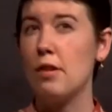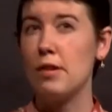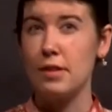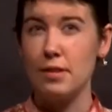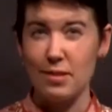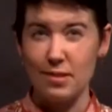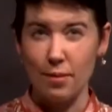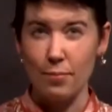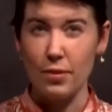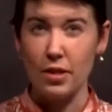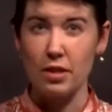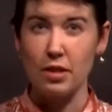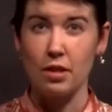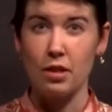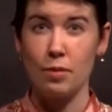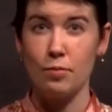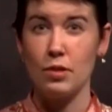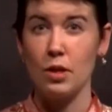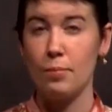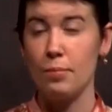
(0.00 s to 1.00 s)
It is something that
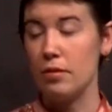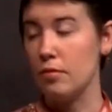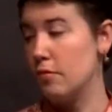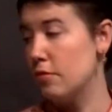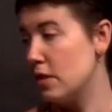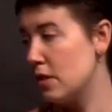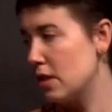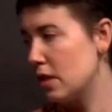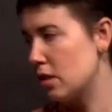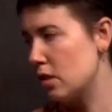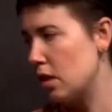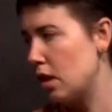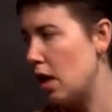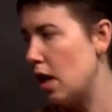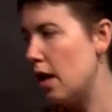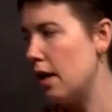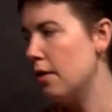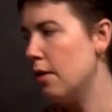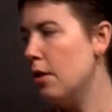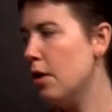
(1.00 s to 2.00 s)
comes up in physics a
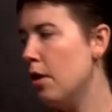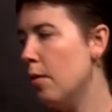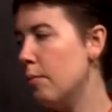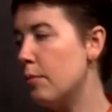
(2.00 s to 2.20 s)
lot,